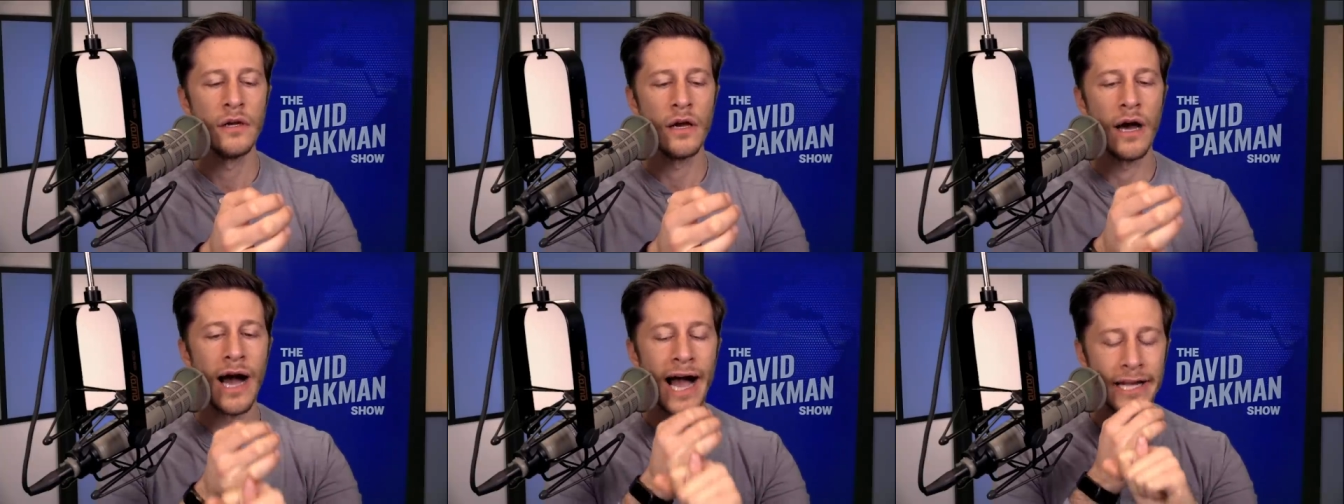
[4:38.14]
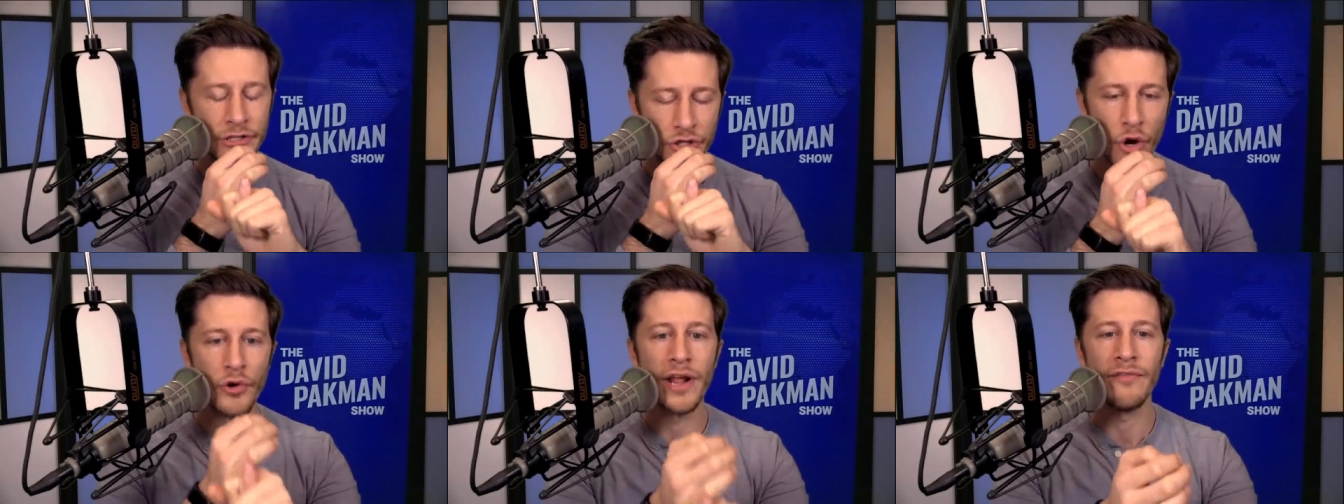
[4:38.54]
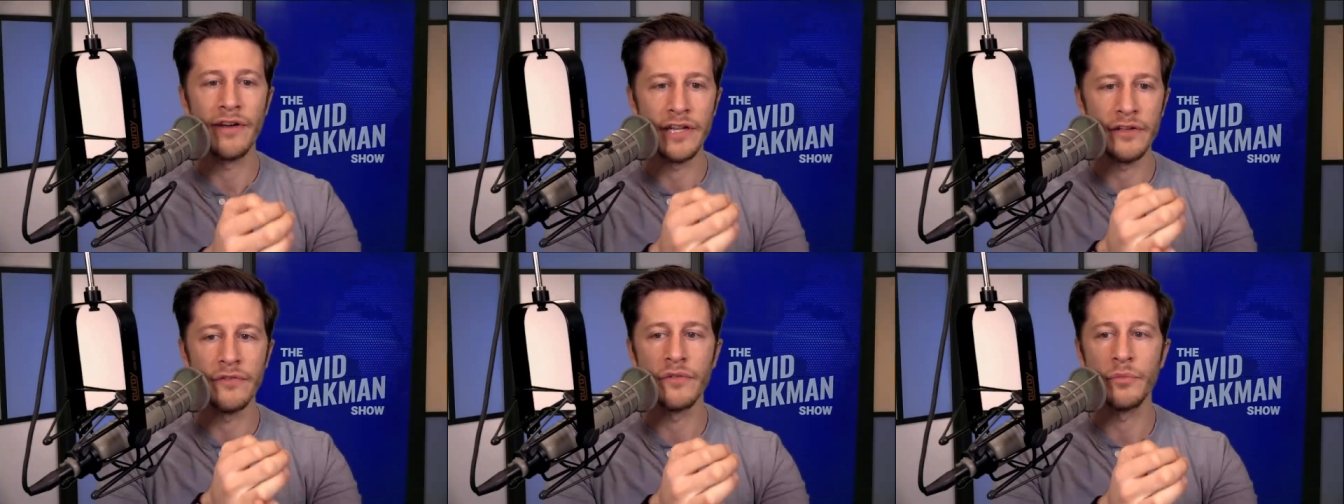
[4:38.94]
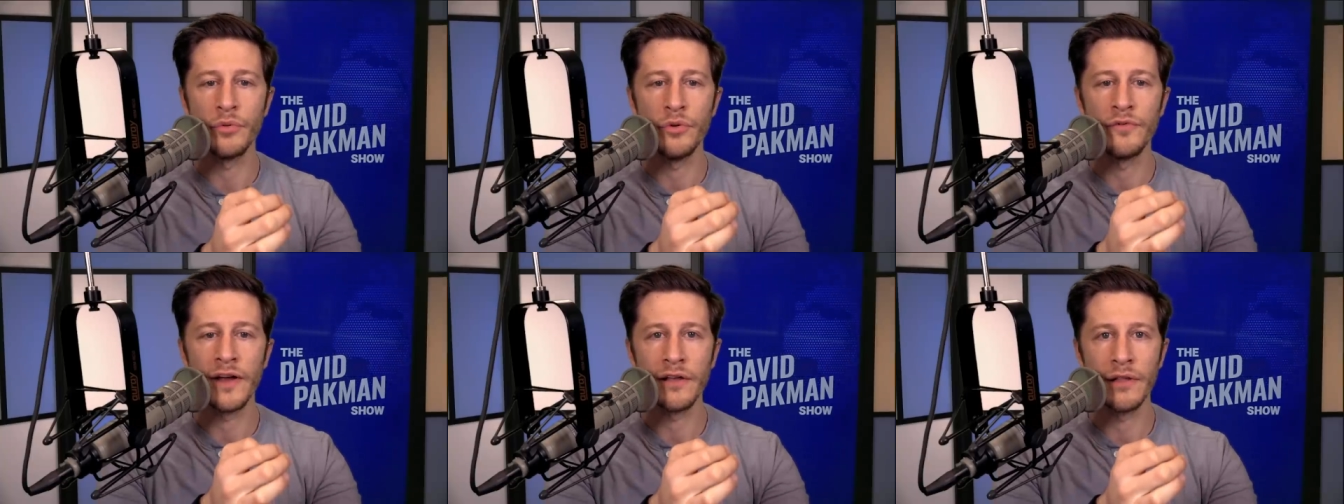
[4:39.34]
I don't have any of the
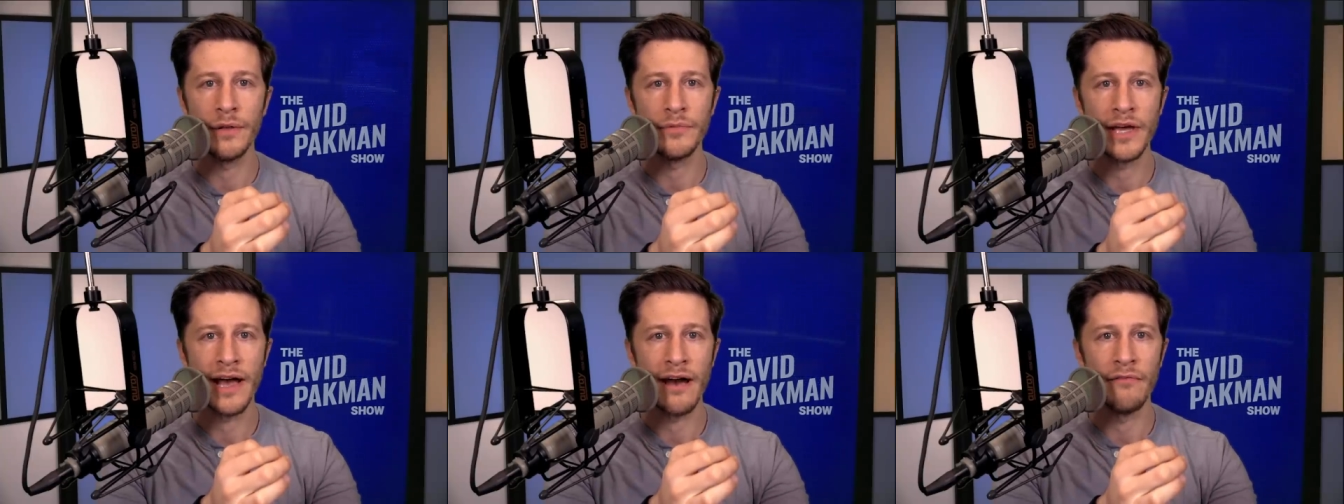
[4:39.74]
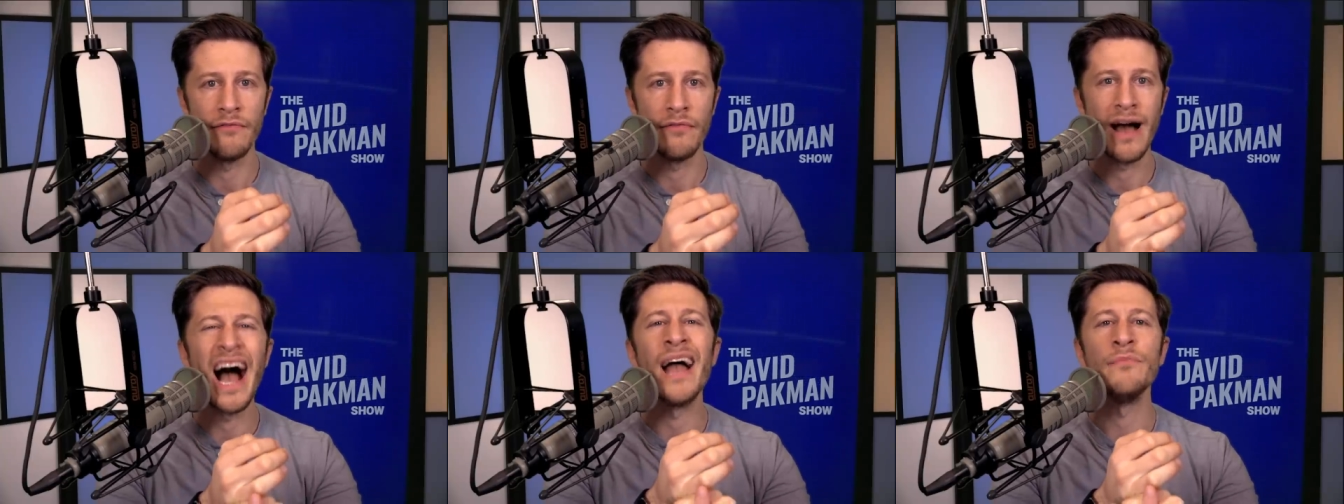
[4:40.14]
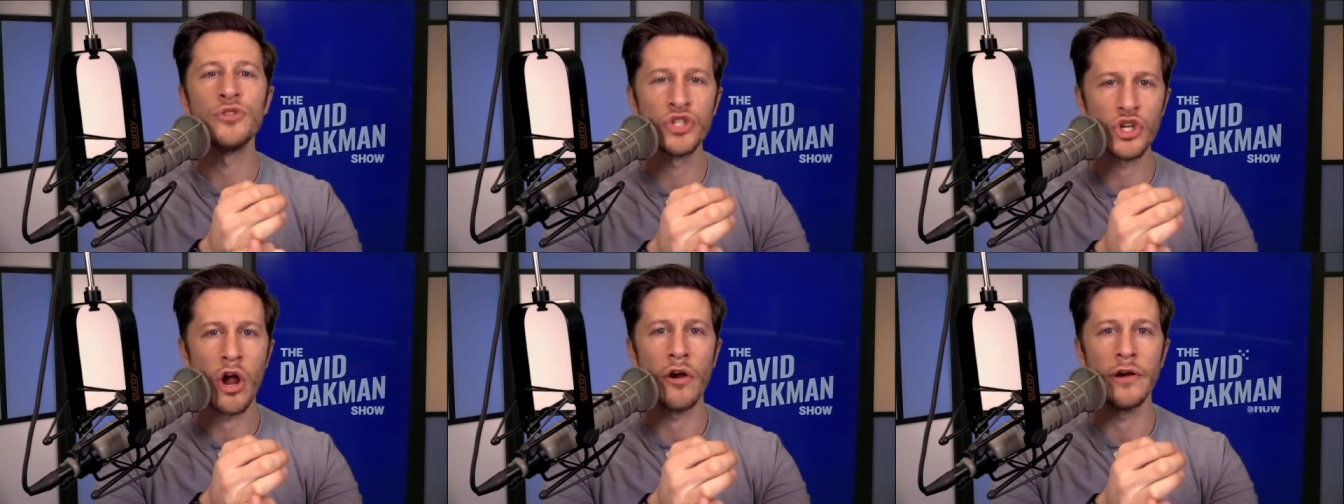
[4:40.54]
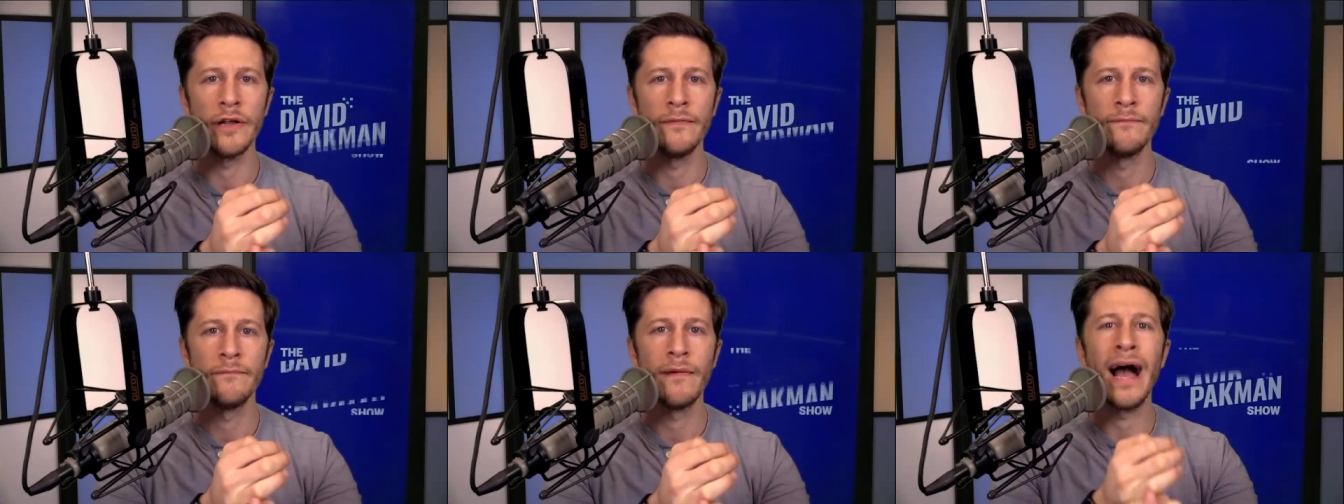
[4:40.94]
proof I claim to have. I'm sorry.
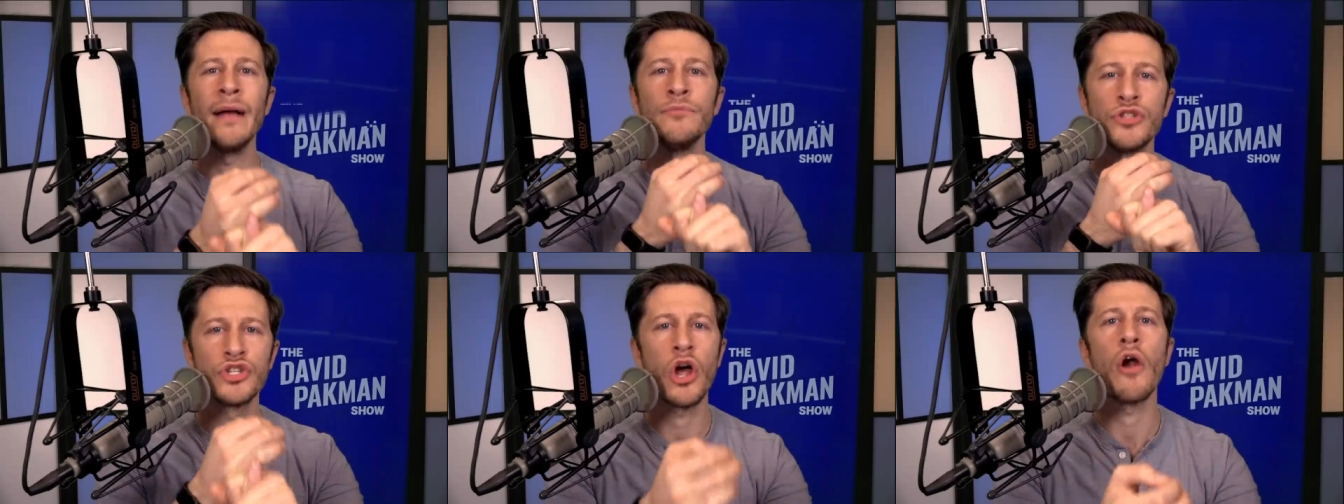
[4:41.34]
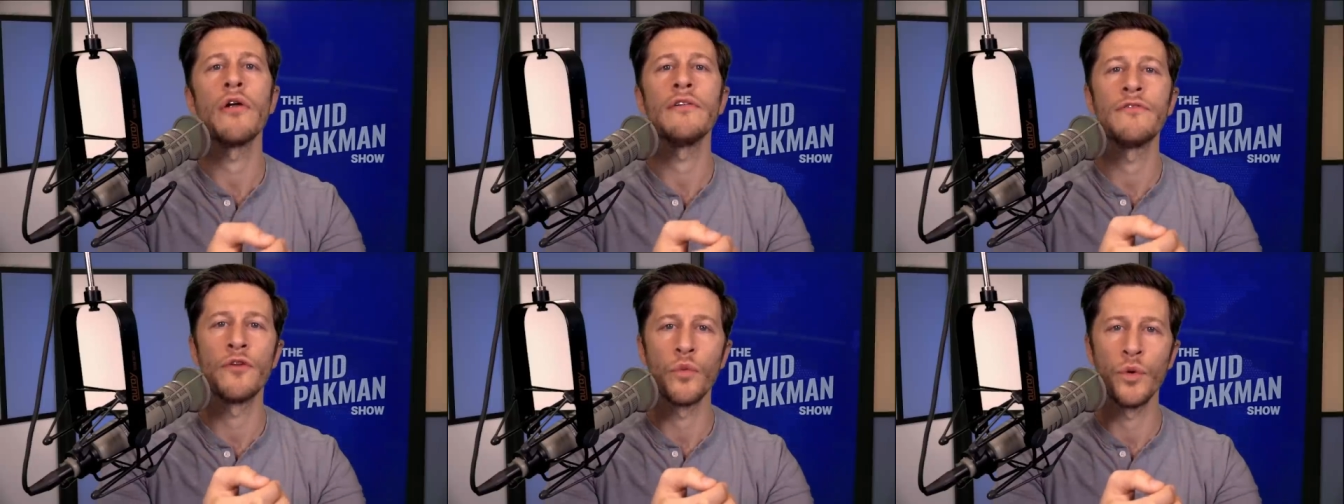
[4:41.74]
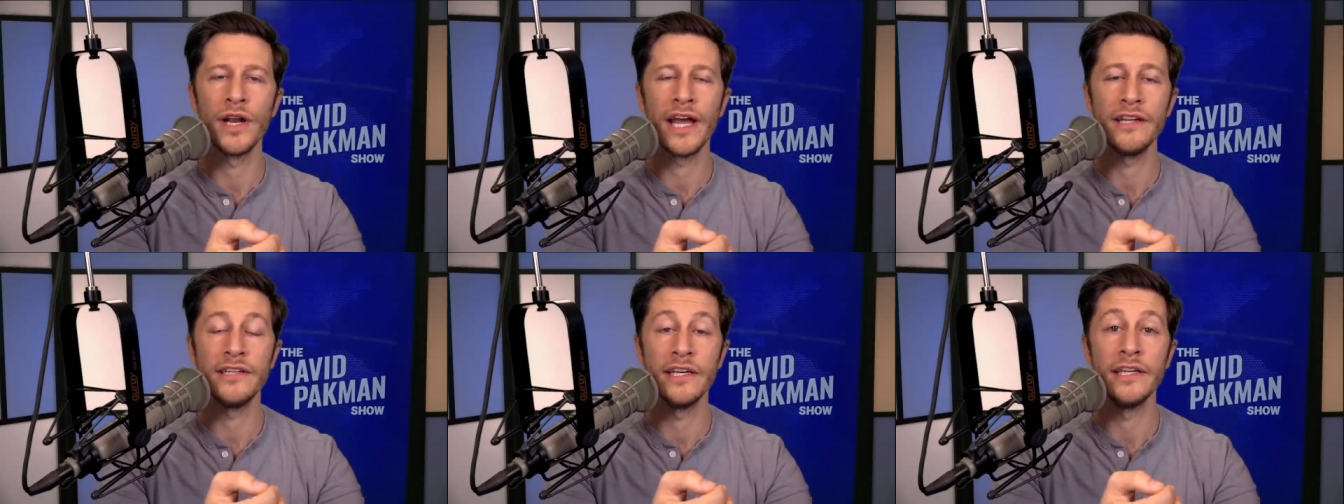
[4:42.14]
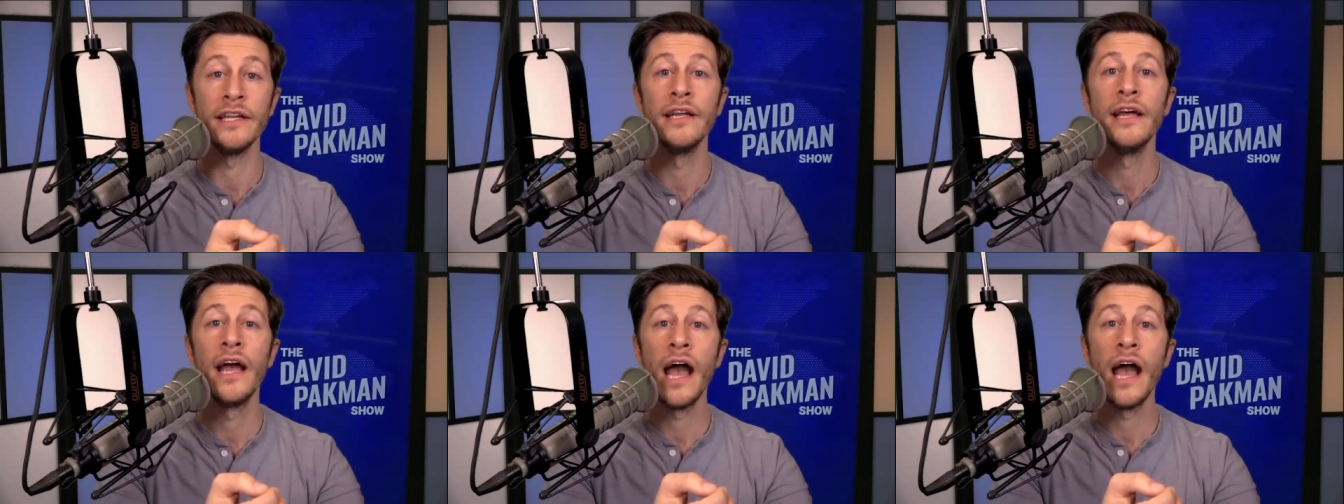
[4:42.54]
I'm sorry for what I did.